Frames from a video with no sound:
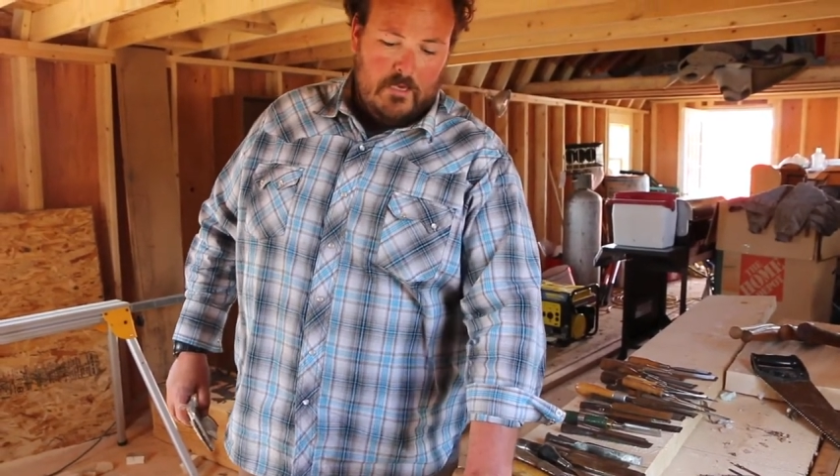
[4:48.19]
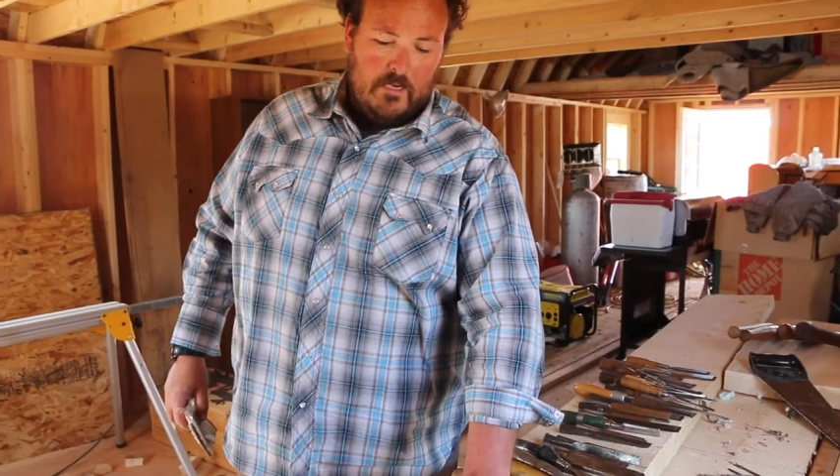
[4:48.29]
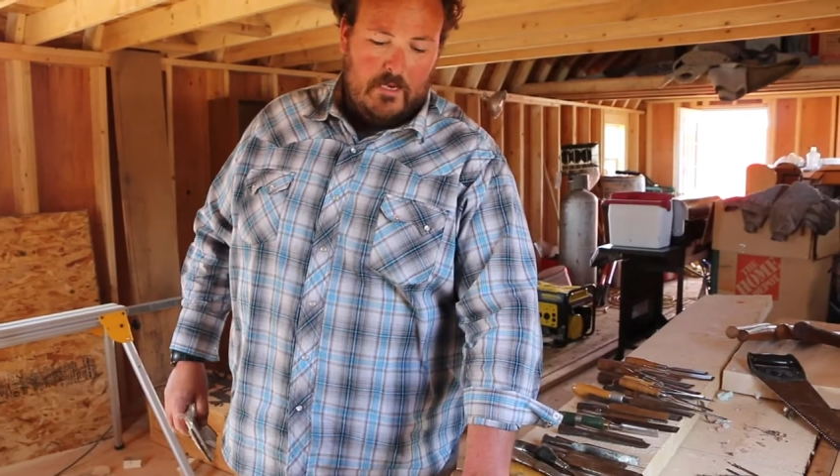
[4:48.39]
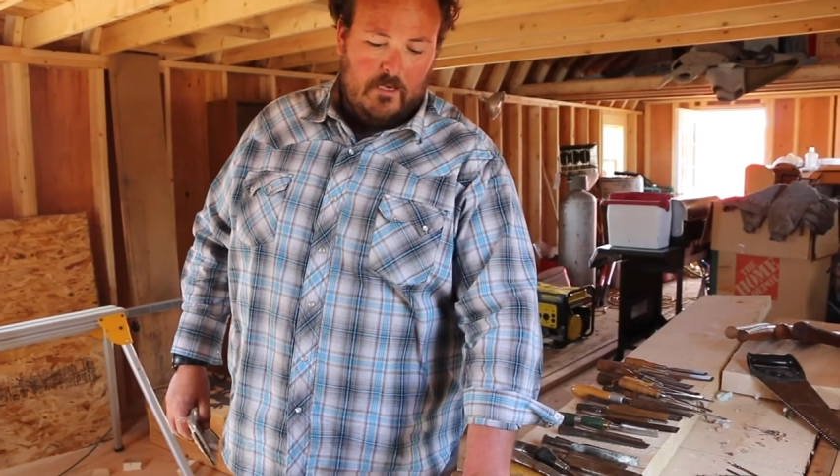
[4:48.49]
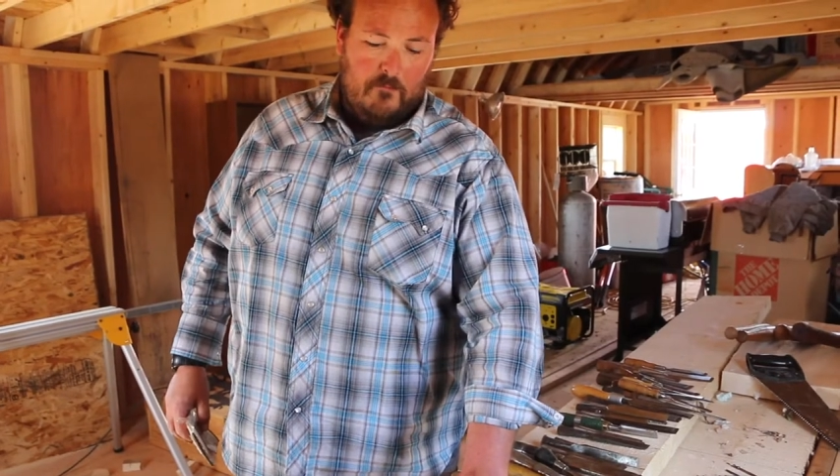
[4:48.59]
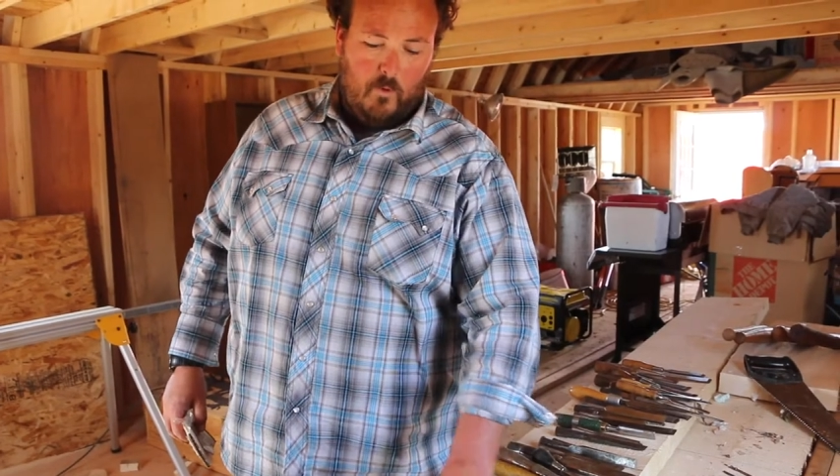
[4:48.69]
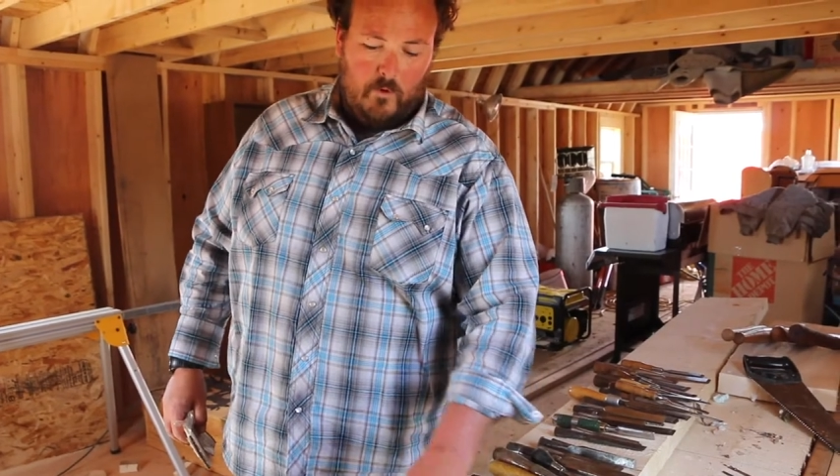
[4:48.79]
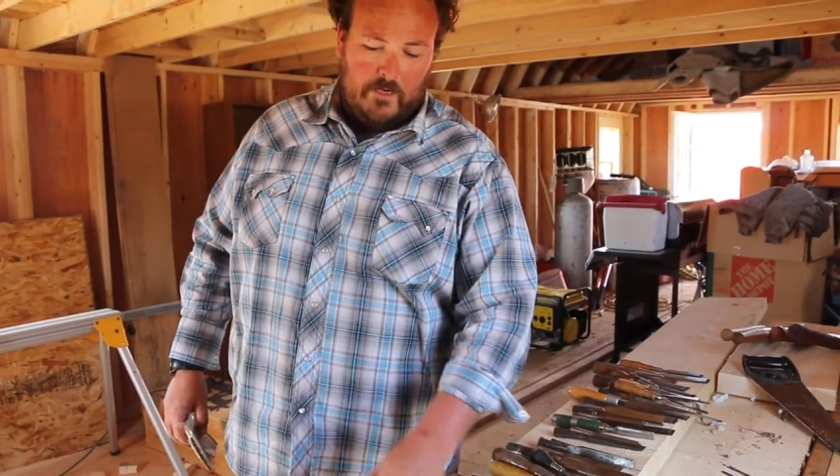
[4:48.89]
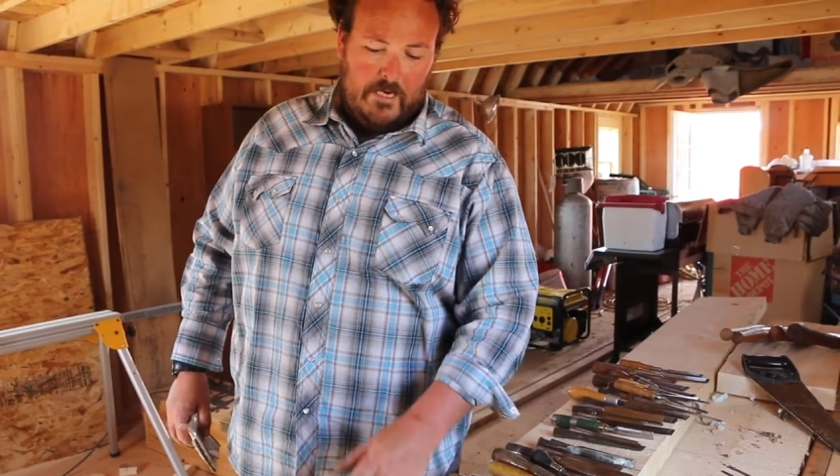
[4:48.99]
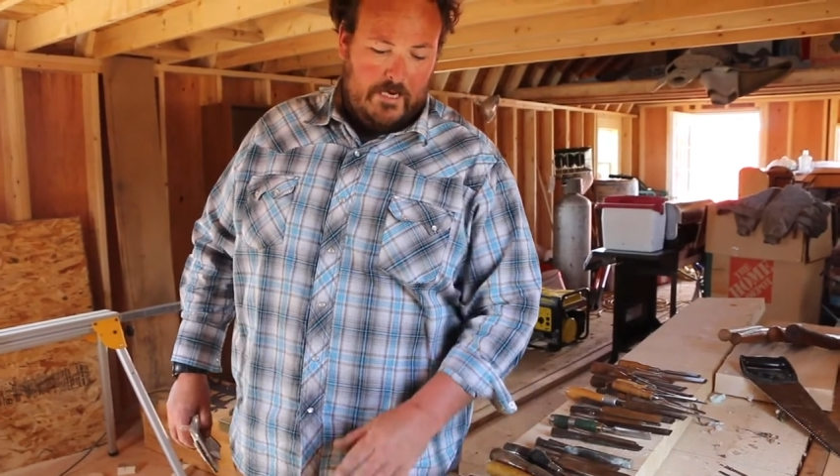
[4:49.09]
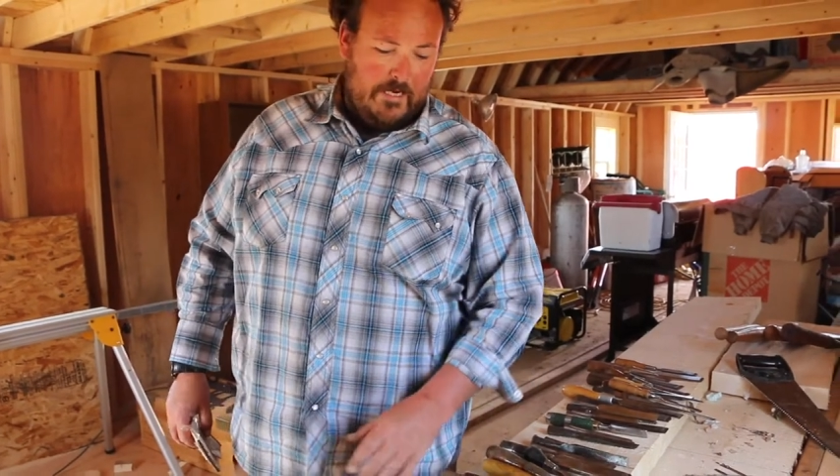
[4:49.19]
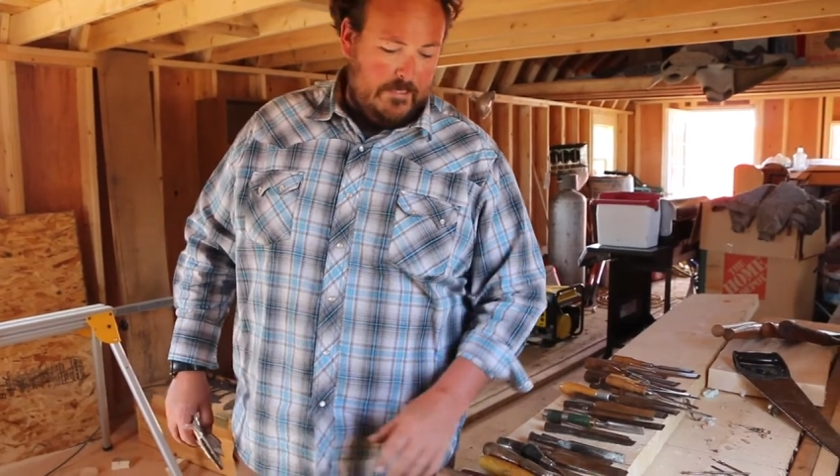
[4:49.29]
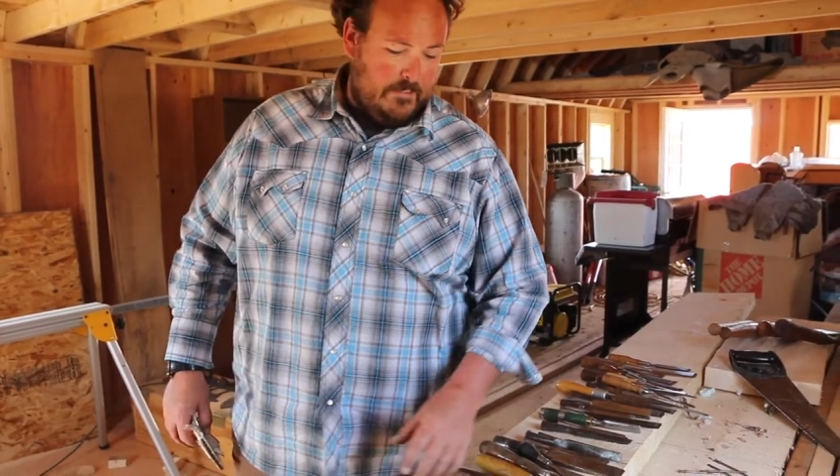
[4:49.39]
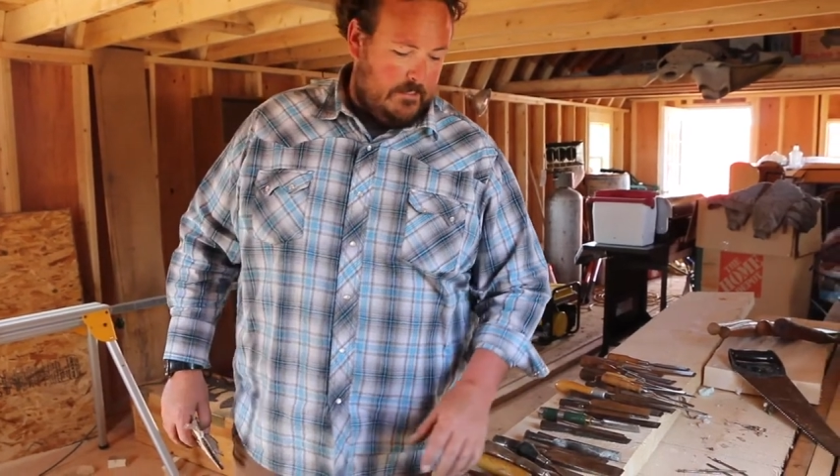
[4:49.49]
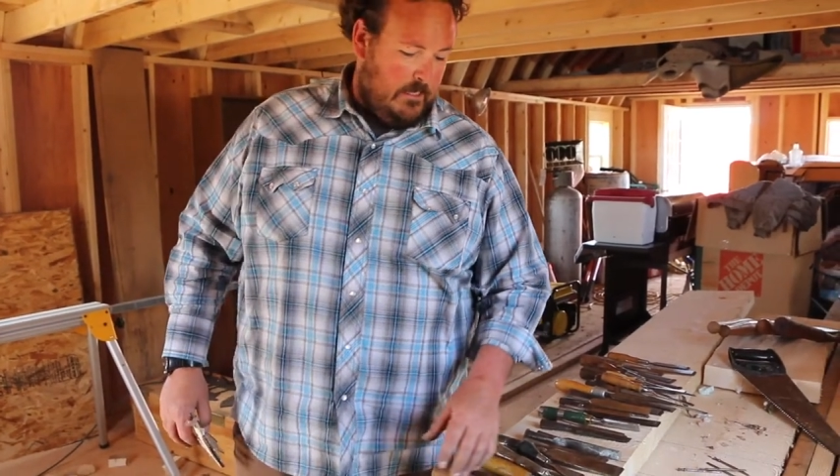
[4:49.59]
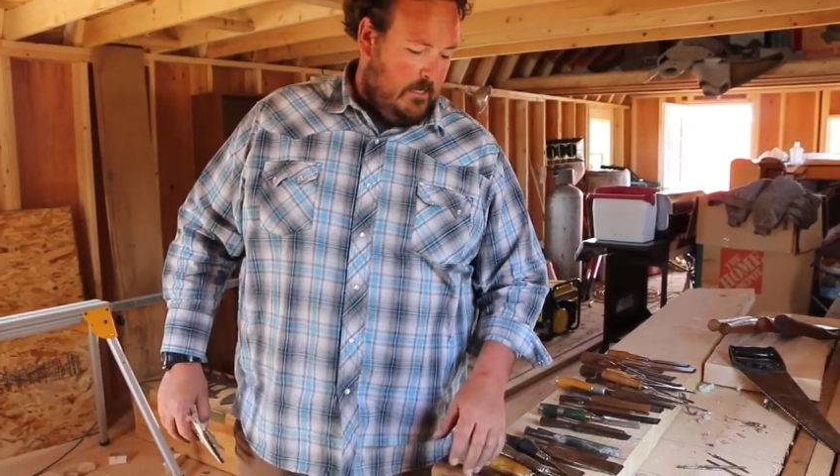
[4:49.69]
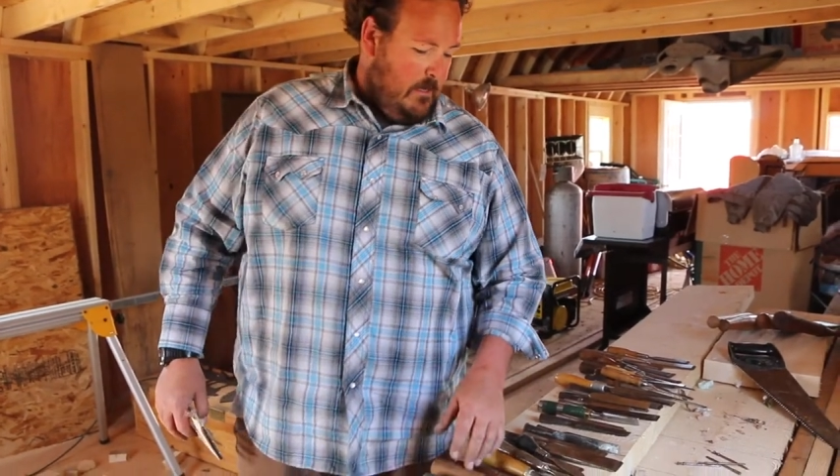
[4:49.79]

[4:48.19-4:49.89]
getting them organized